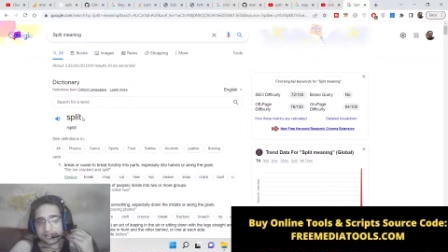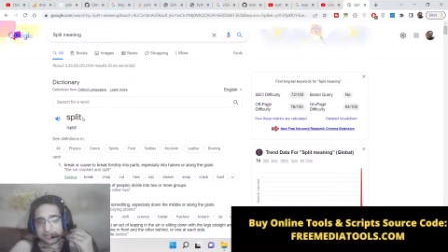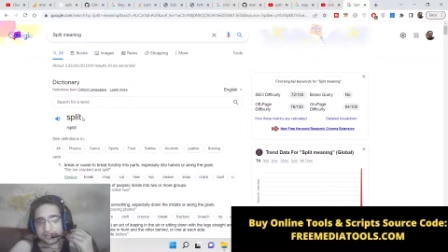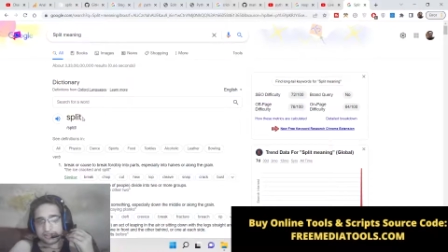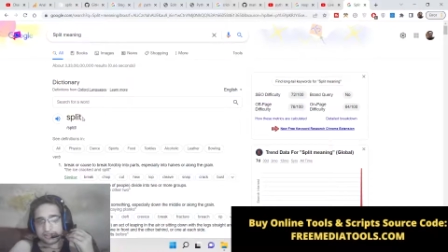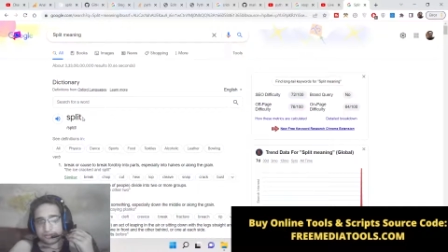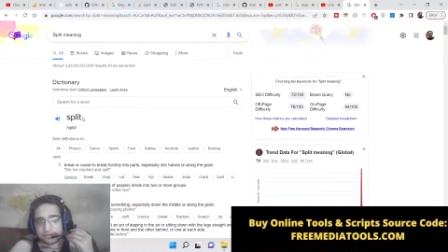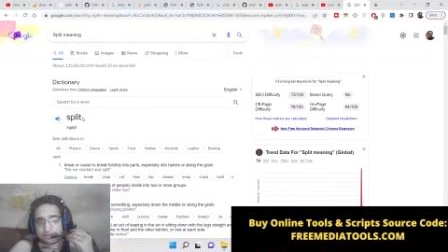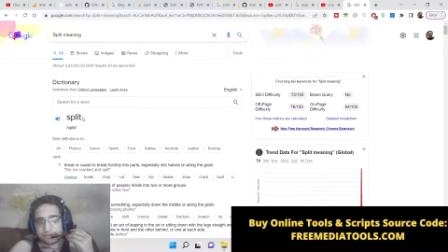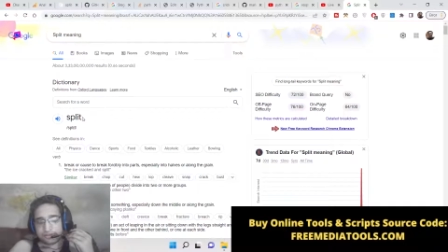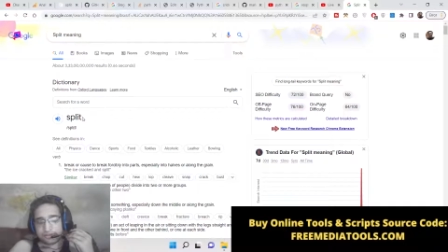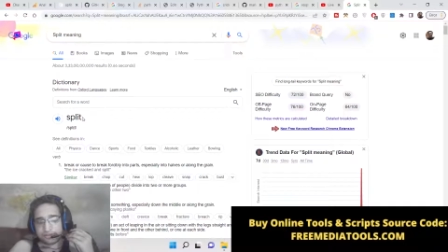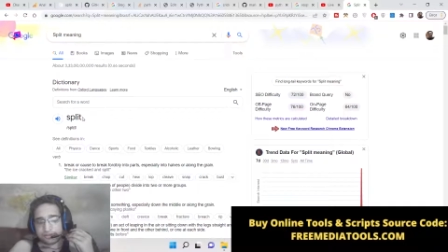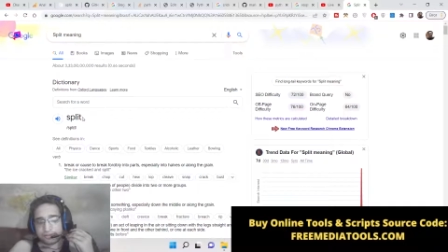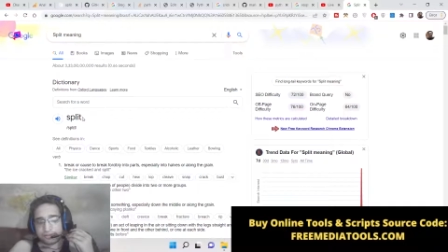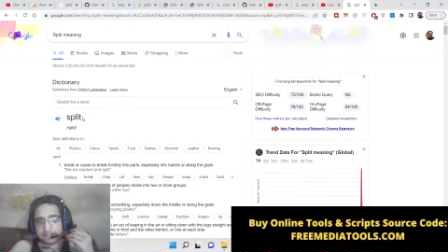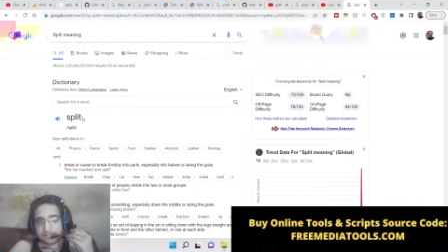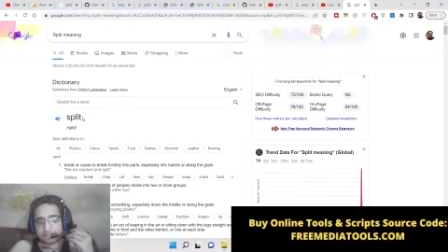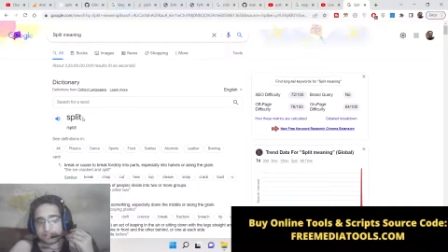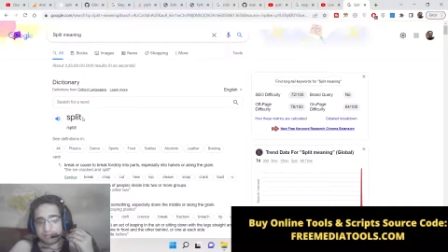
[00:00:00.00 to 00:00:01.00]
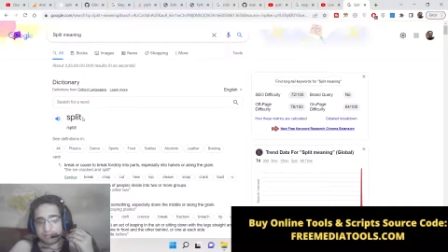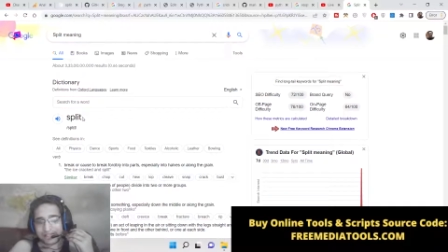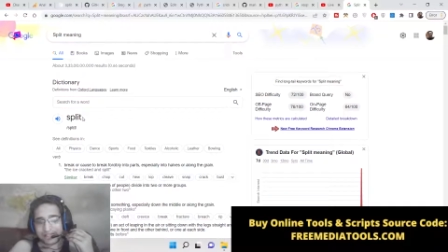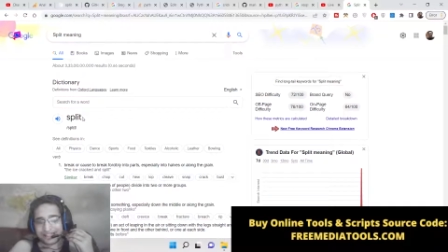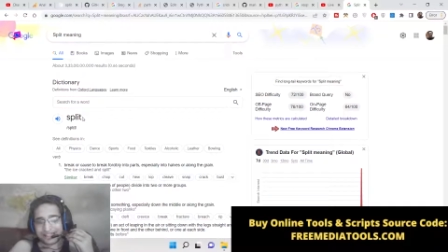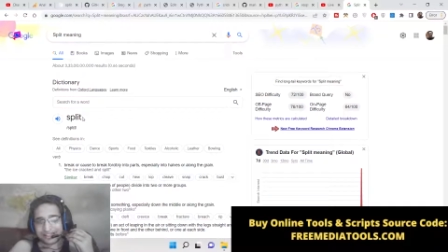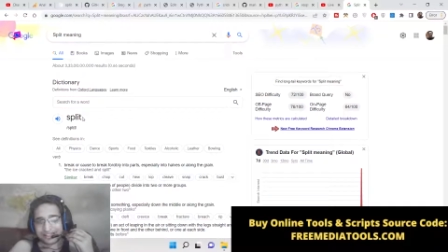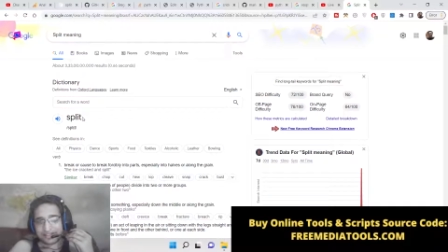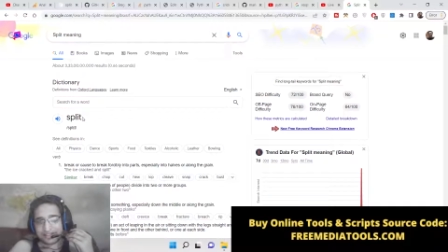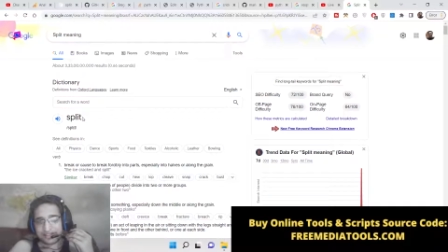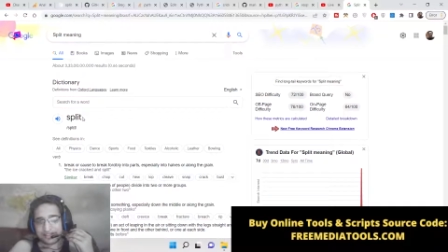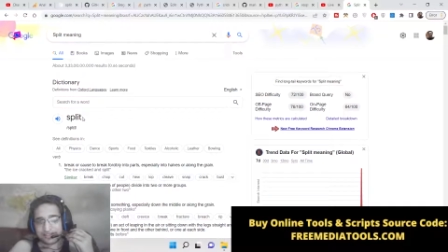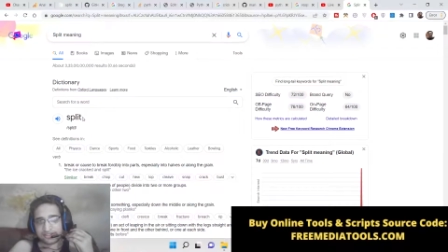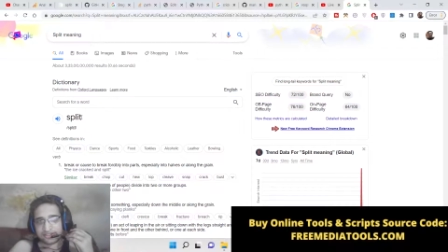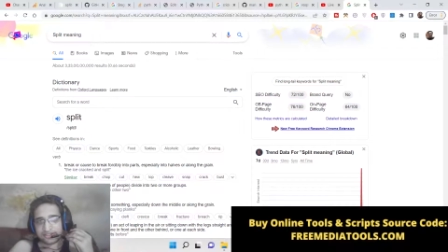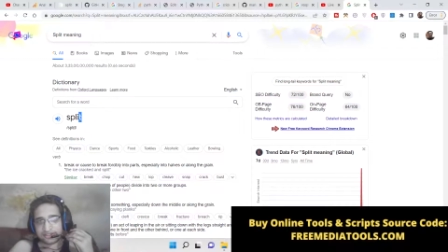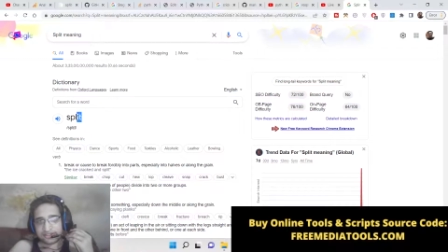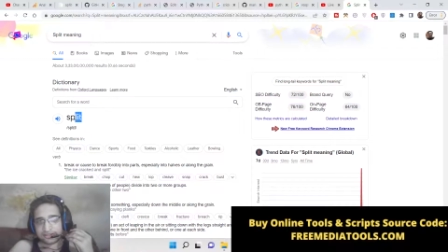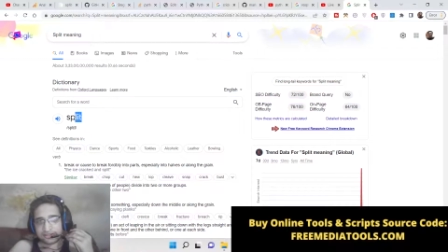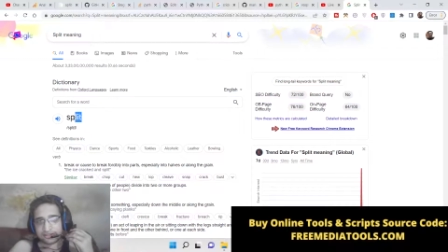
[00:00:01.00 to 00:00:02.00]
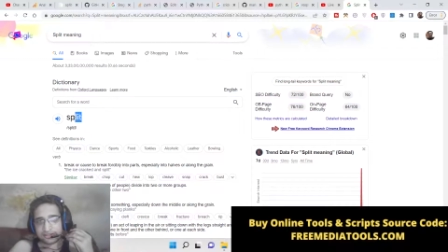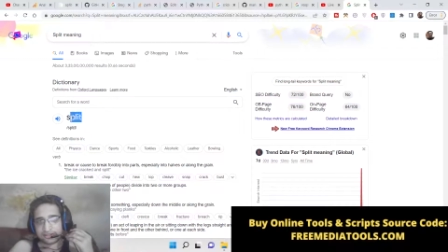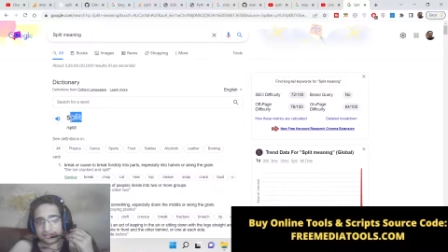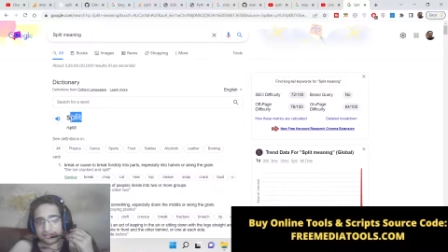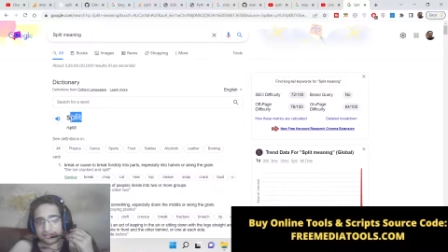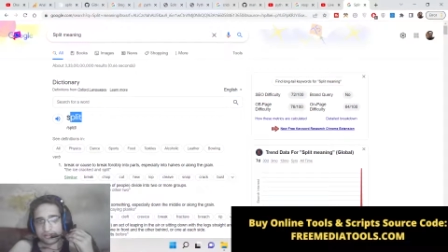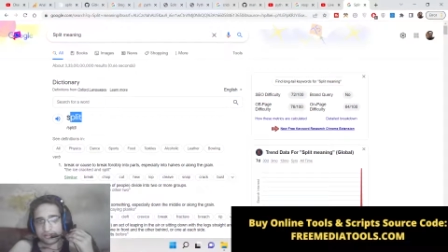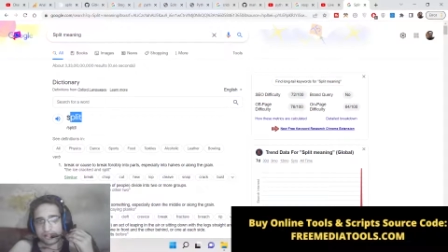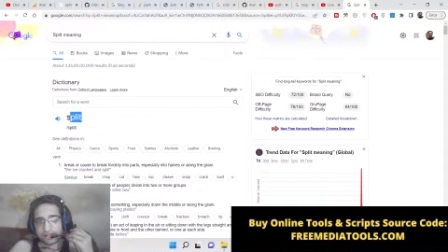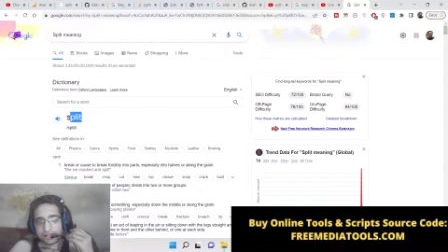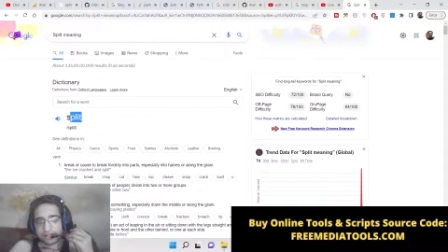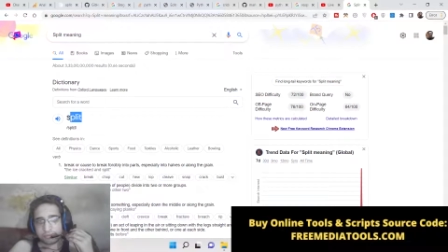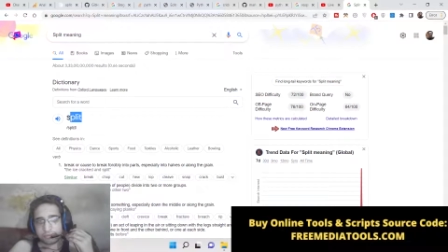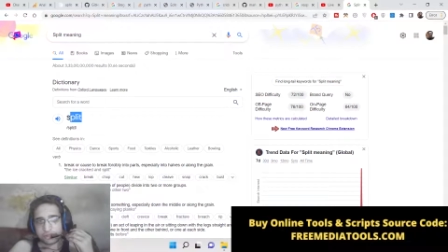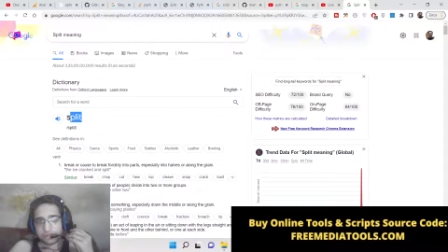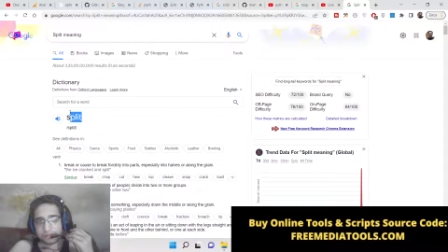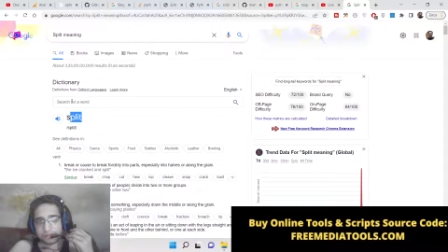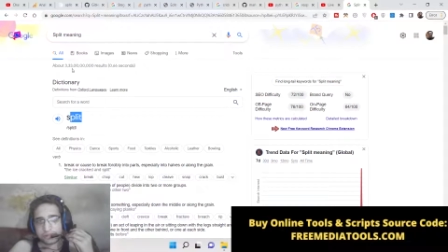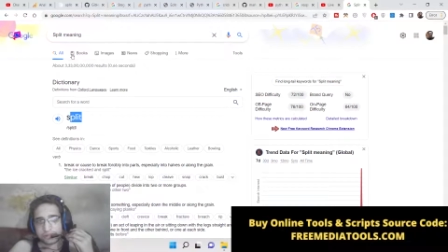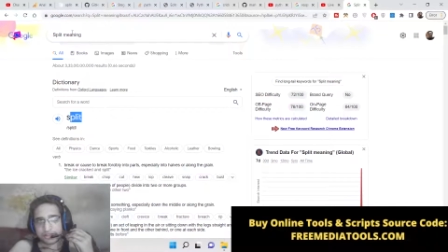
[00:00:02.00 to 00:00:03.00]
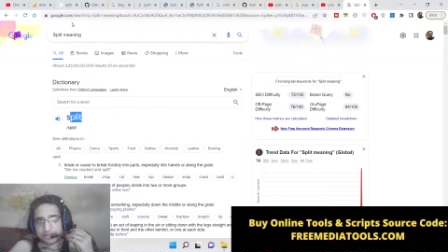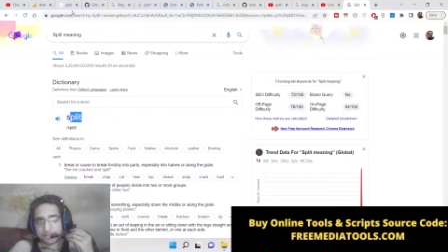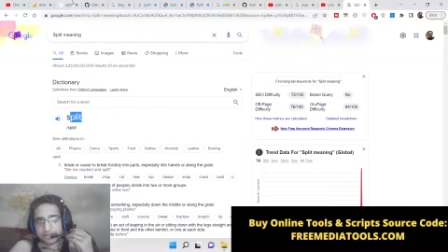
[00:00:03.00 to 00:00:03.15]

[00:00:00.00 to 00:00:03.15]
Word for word: So we will be splitting this input image